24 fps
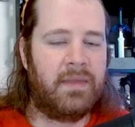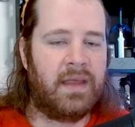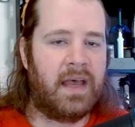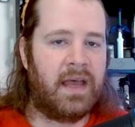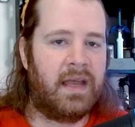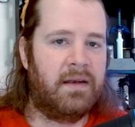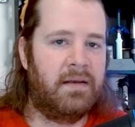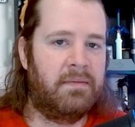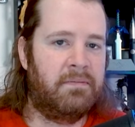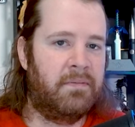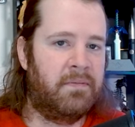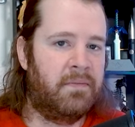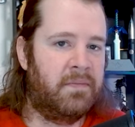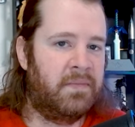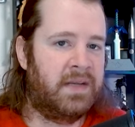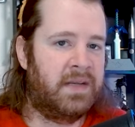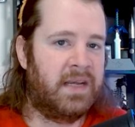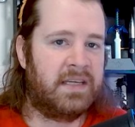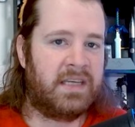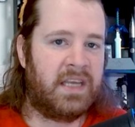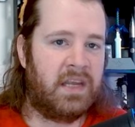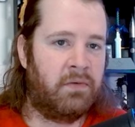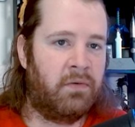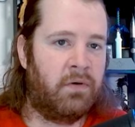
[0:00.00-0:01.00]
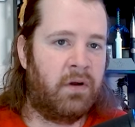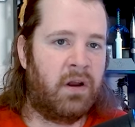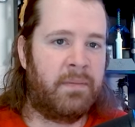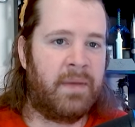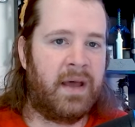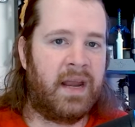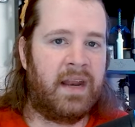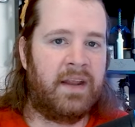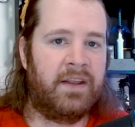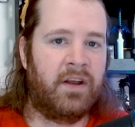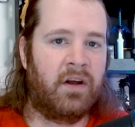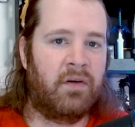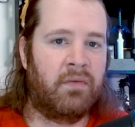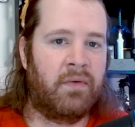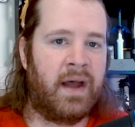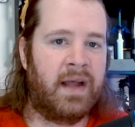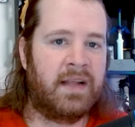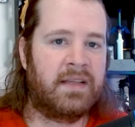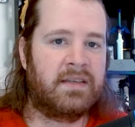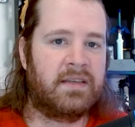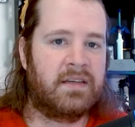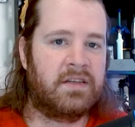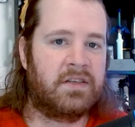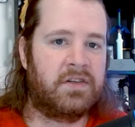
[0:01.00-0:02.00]
then Disney would have been in their
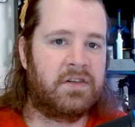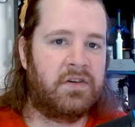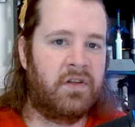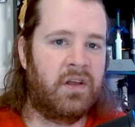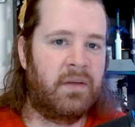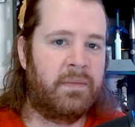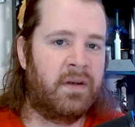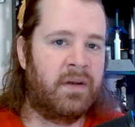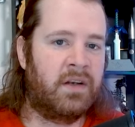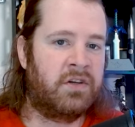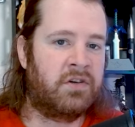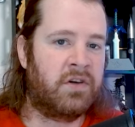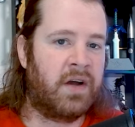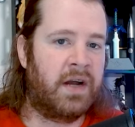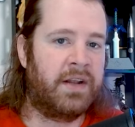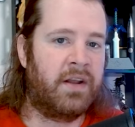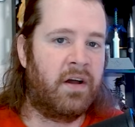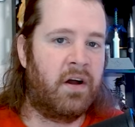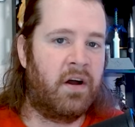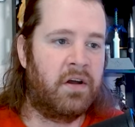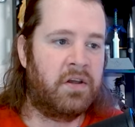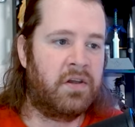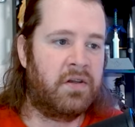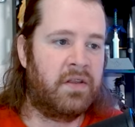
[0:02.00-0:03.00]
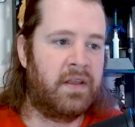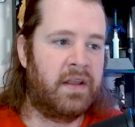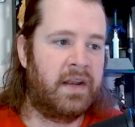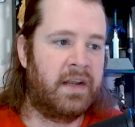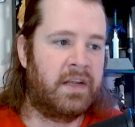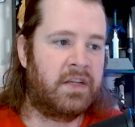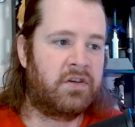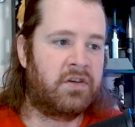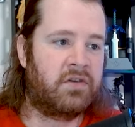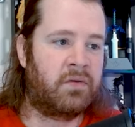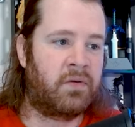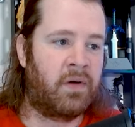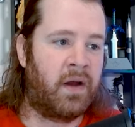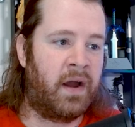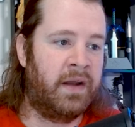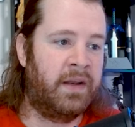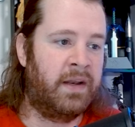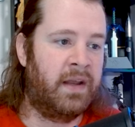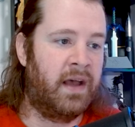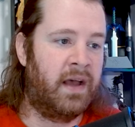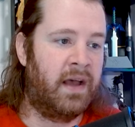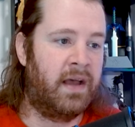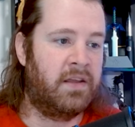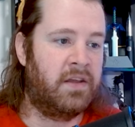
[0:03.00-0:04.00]
rights to sue them and tried to argue that it's
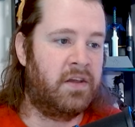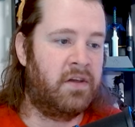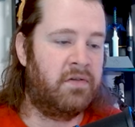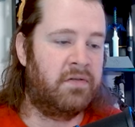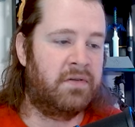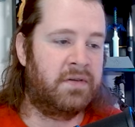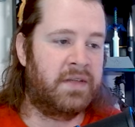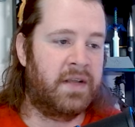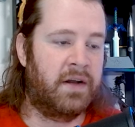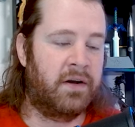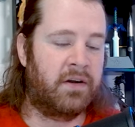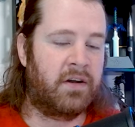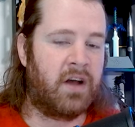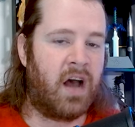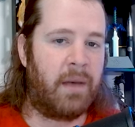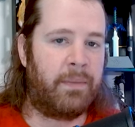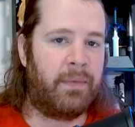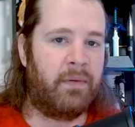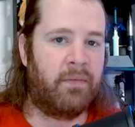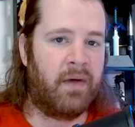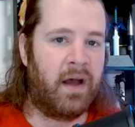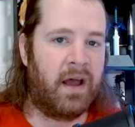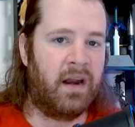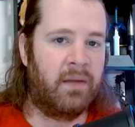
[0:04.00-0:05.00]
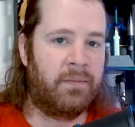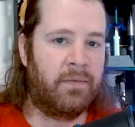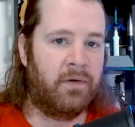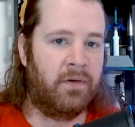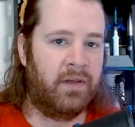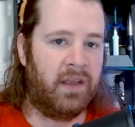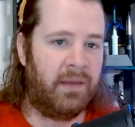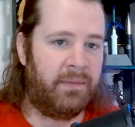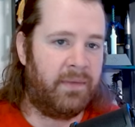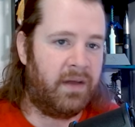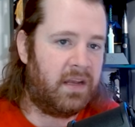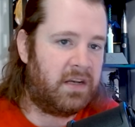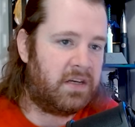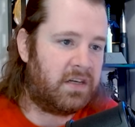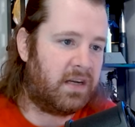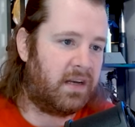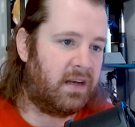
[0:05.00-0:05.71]
trying to use their copyrightable image.